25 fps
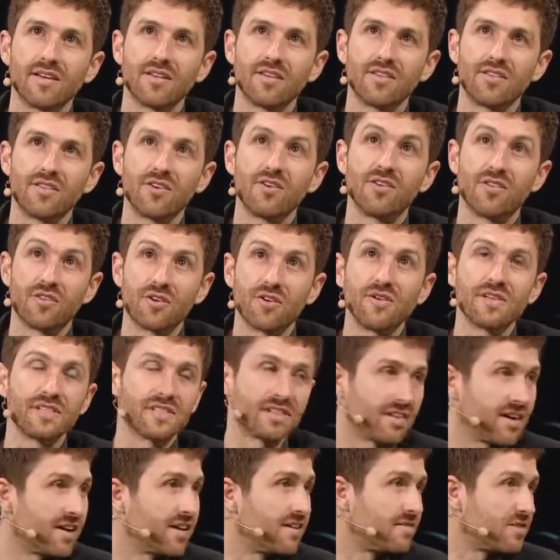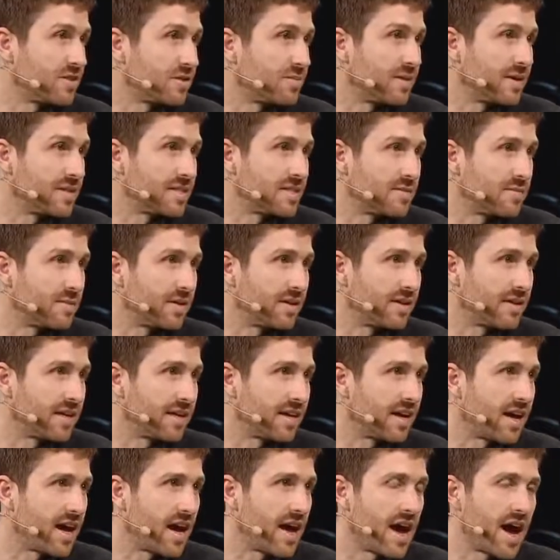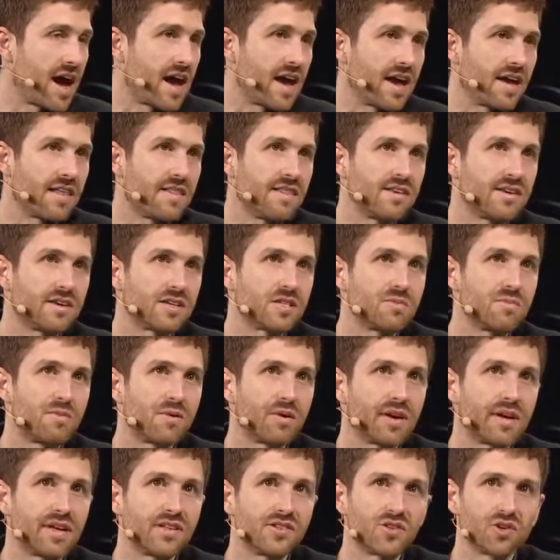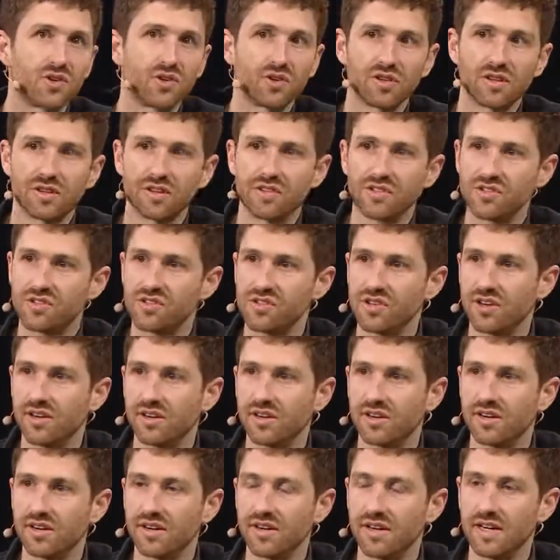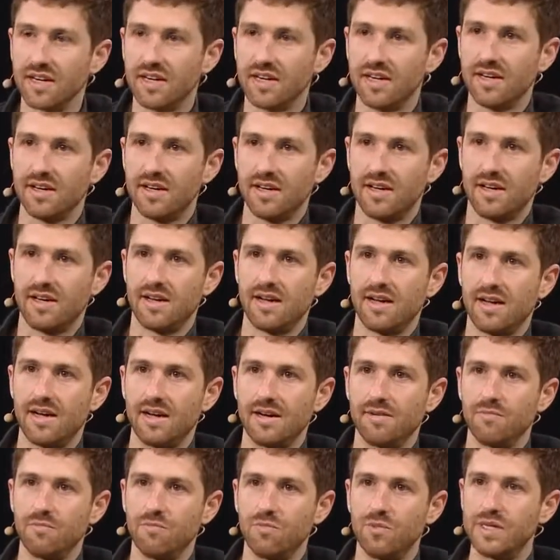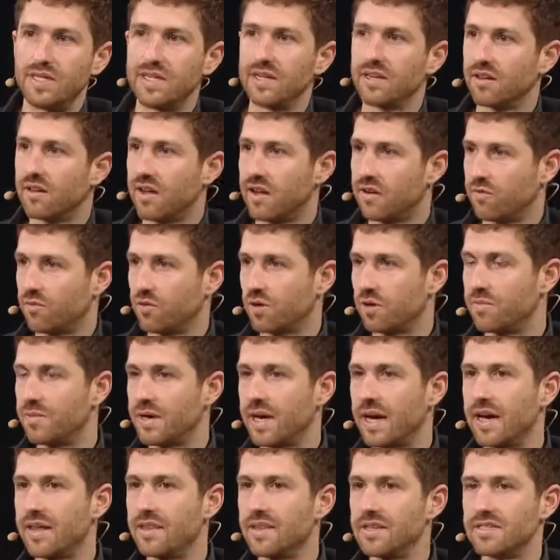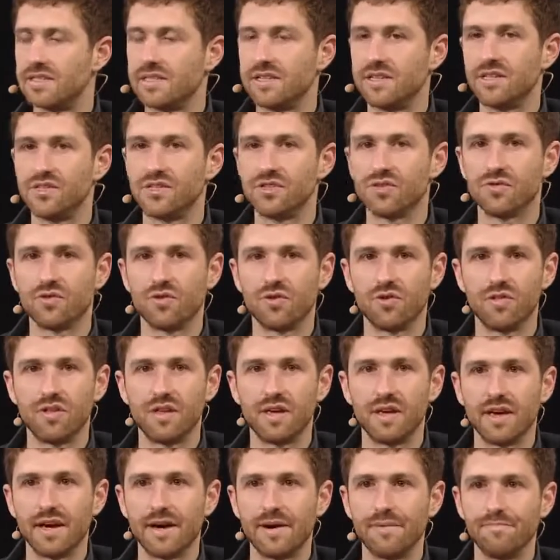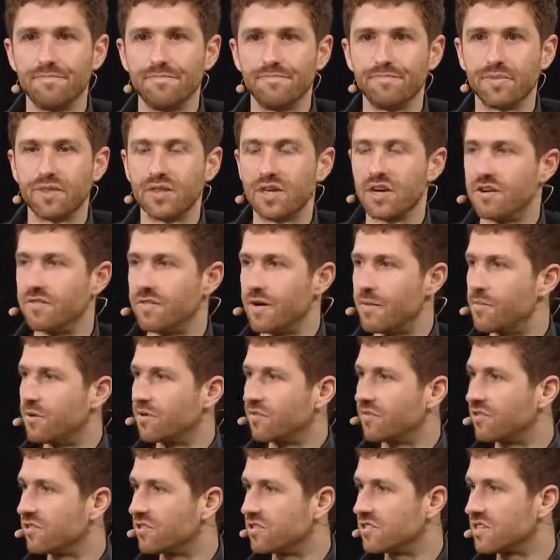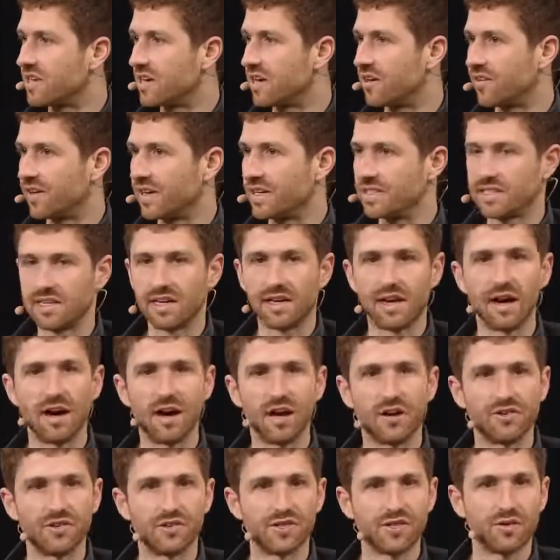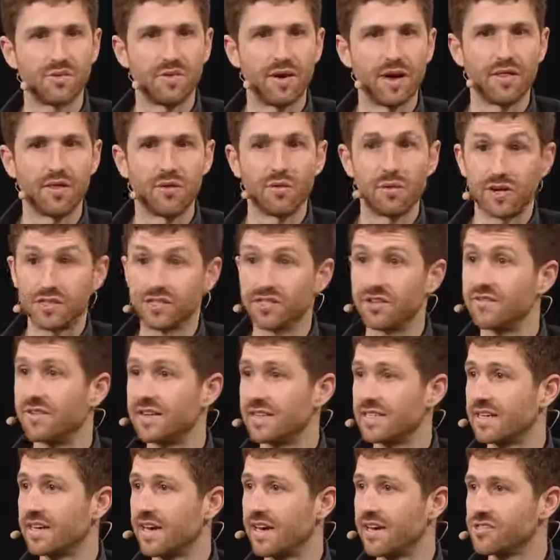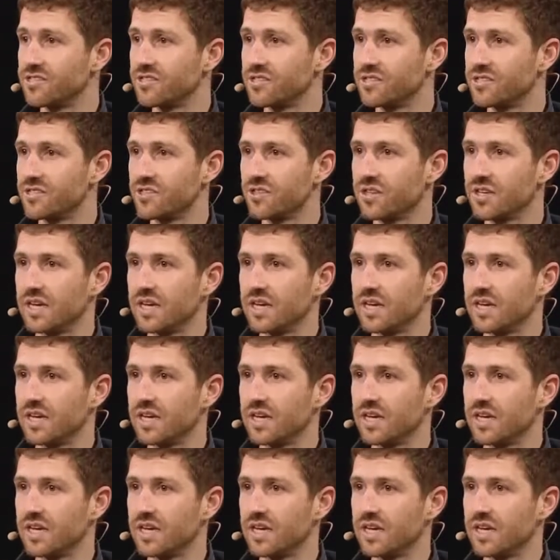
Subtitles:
There is a lot of responsibility. I had the experience earlier this year. We did a lot of work behind the scenes for the November 1st hearings in Congress around the Russia investigations.